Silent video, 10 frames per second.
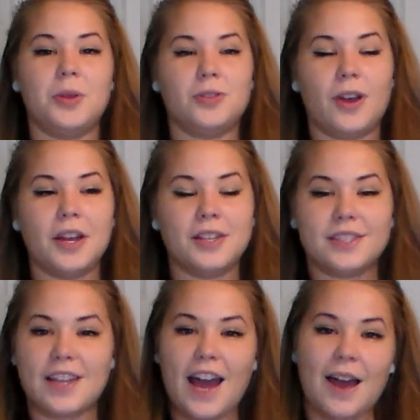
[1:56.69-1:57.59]
trying to
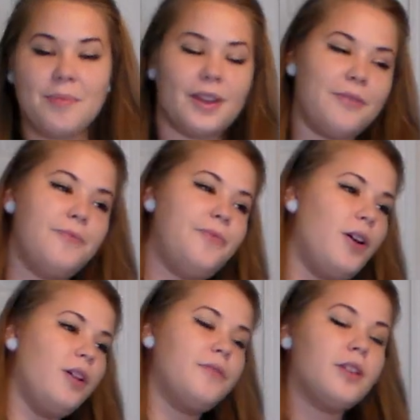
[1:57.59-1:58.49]
stab, and I
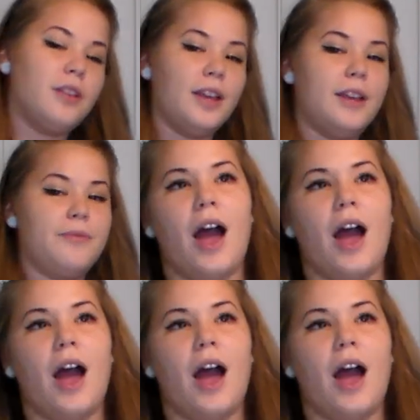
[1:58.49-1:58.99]
fall off the cliff.